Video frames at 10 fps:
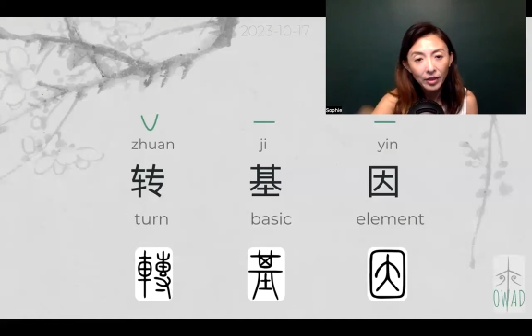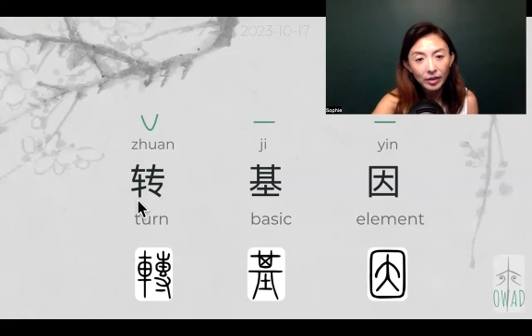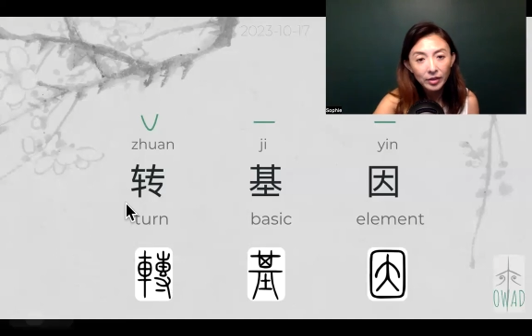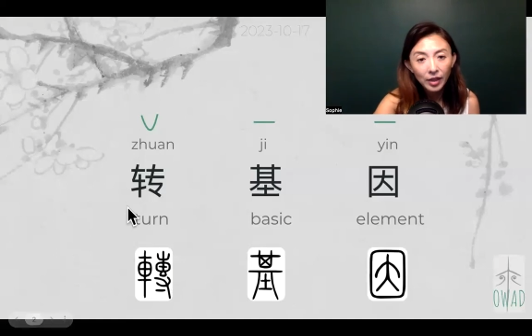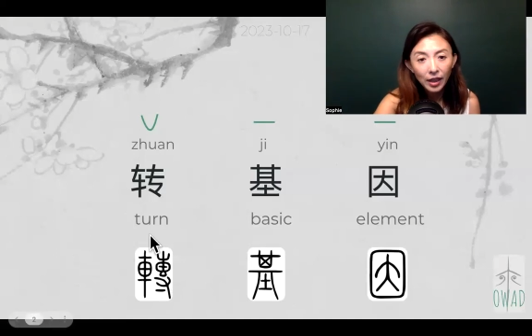
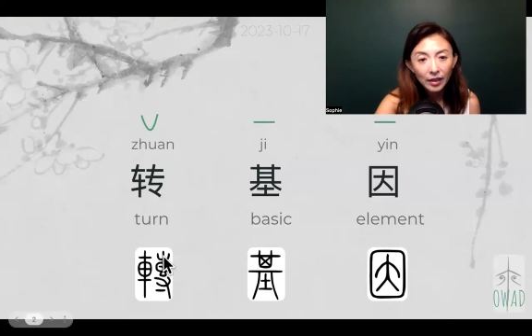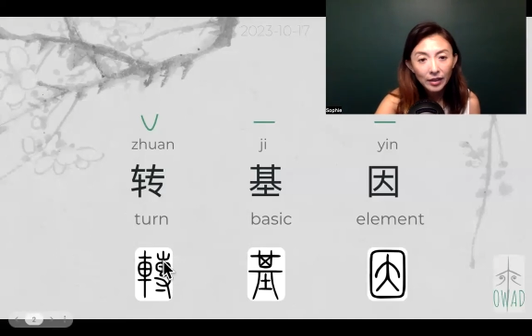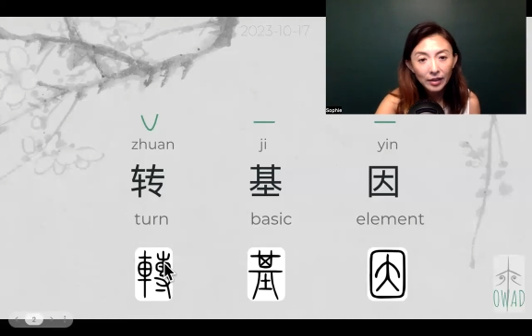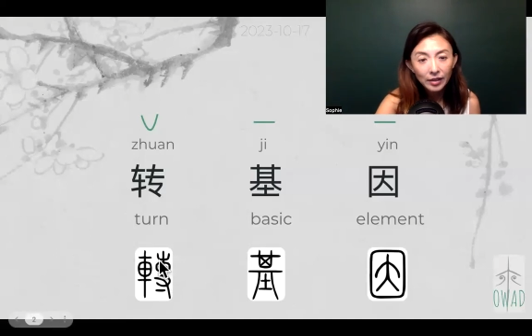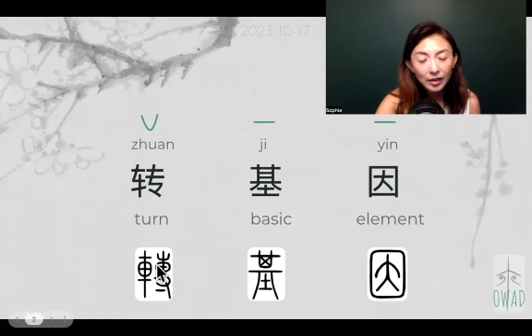this,
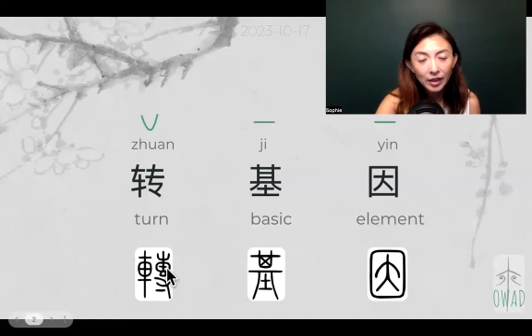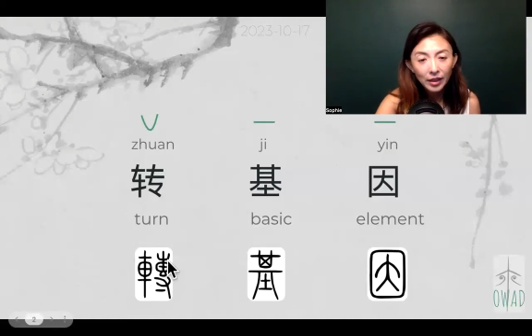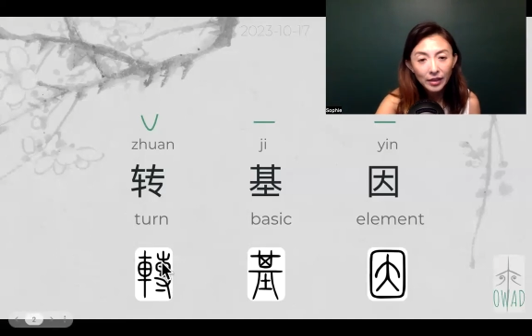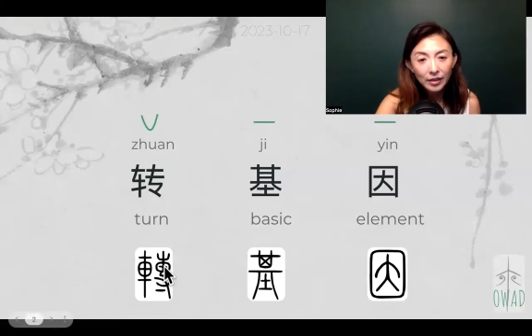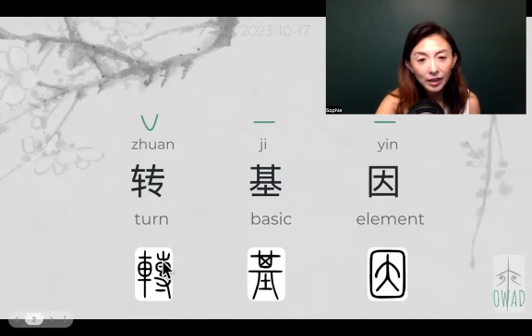
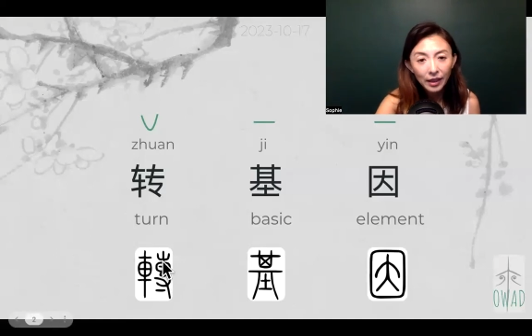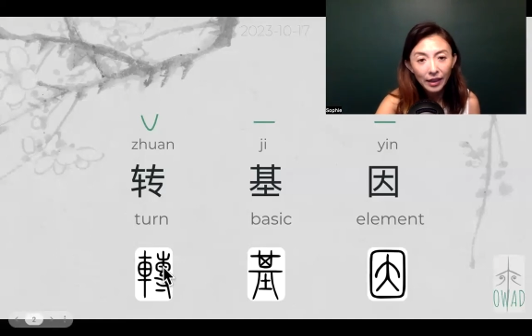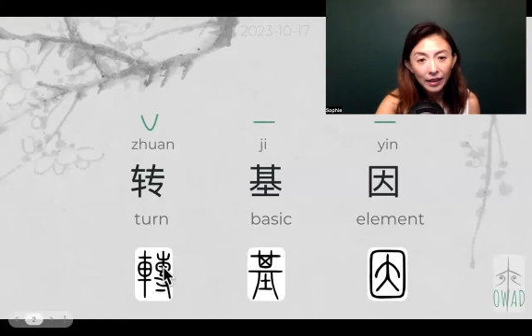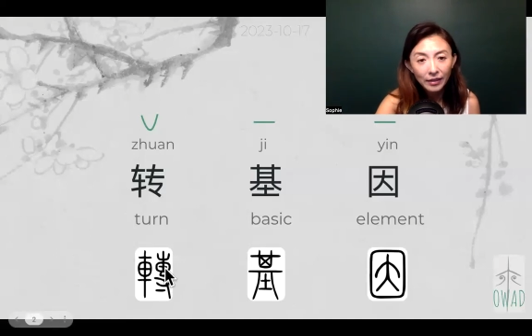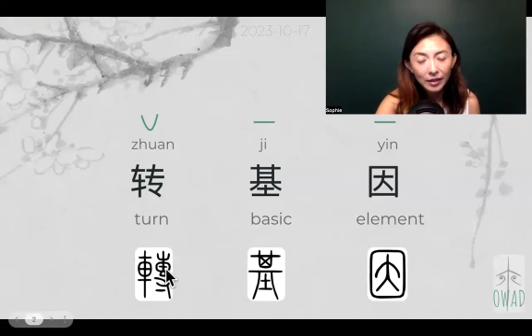this
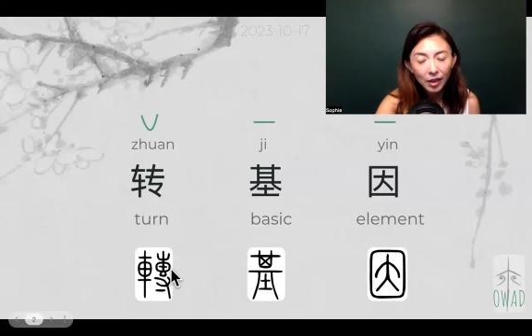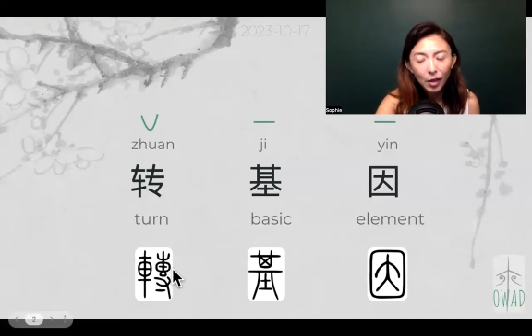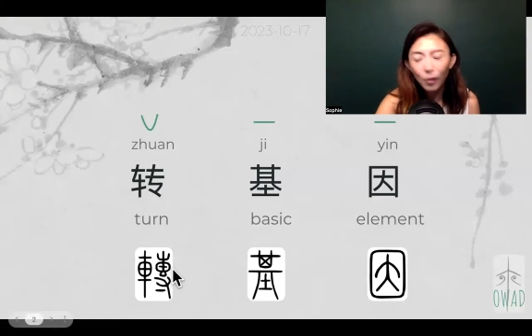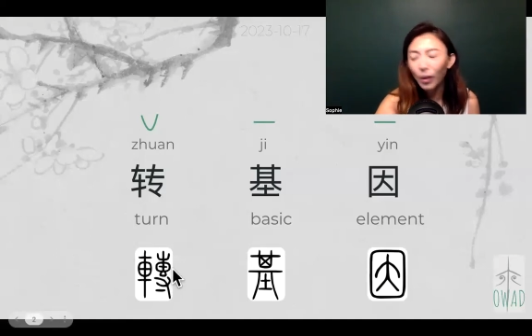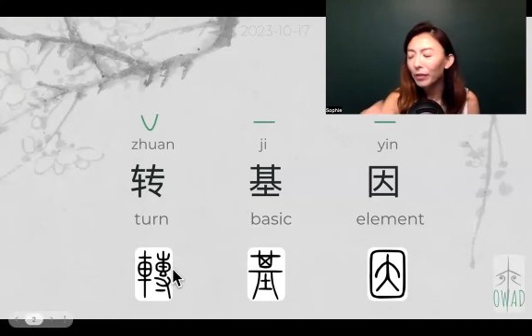is,
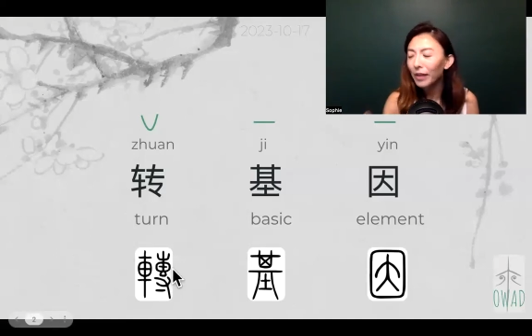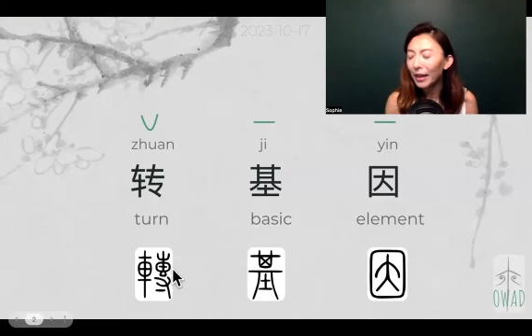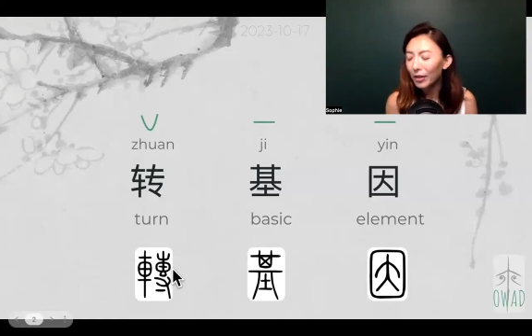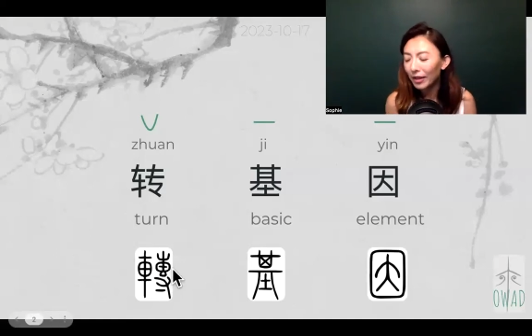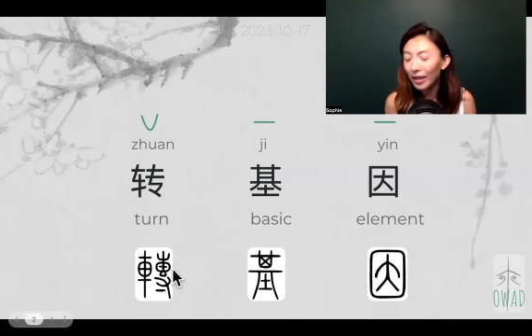well,
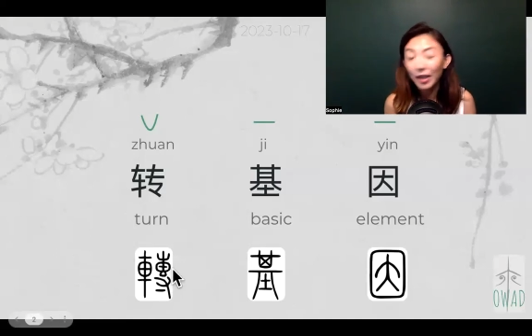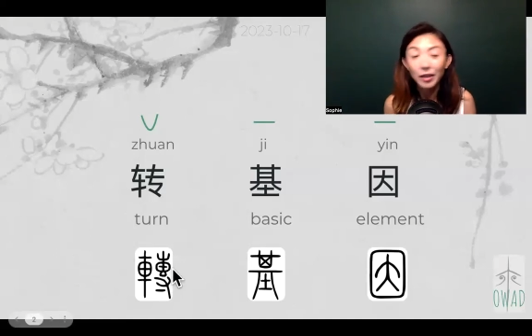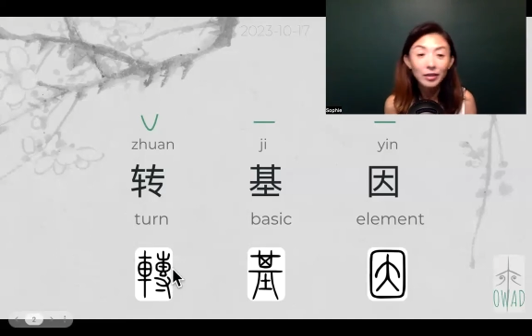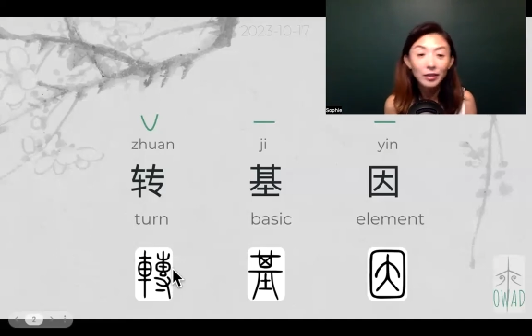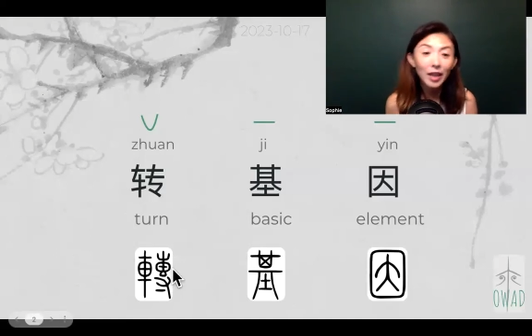actually I take,
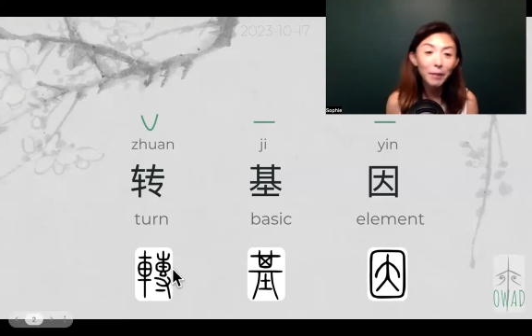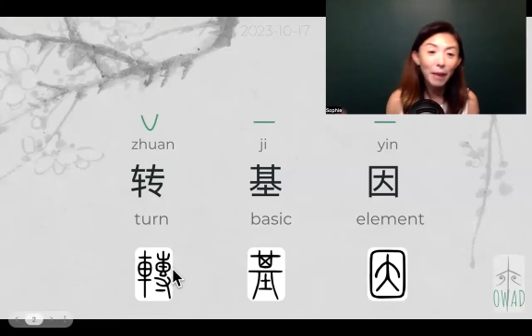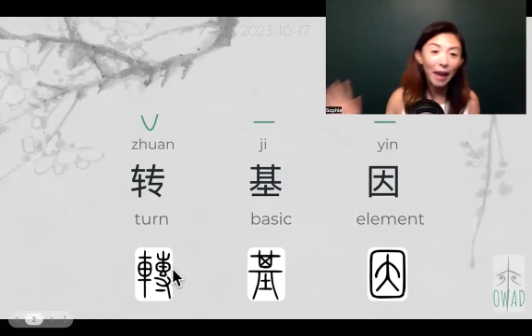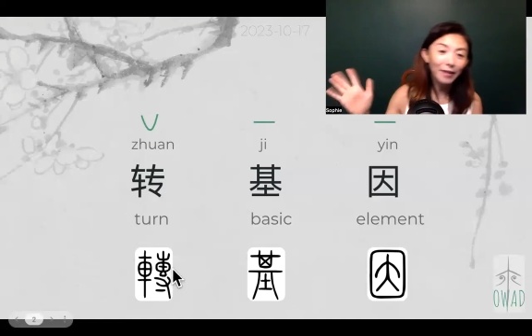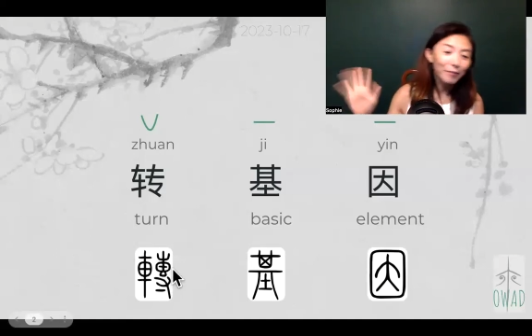take
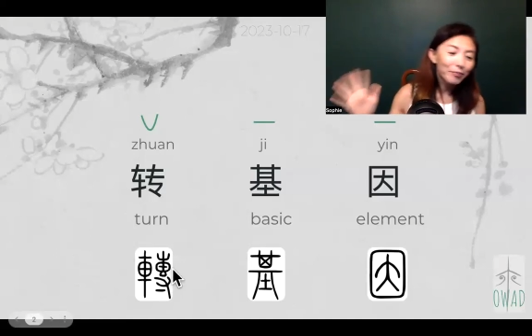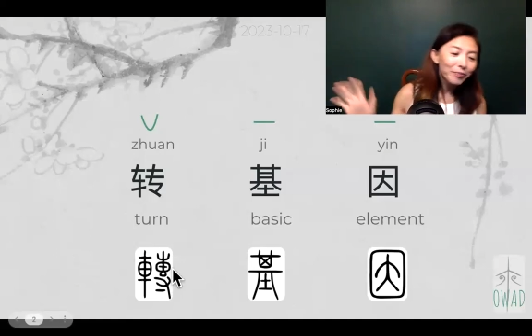back.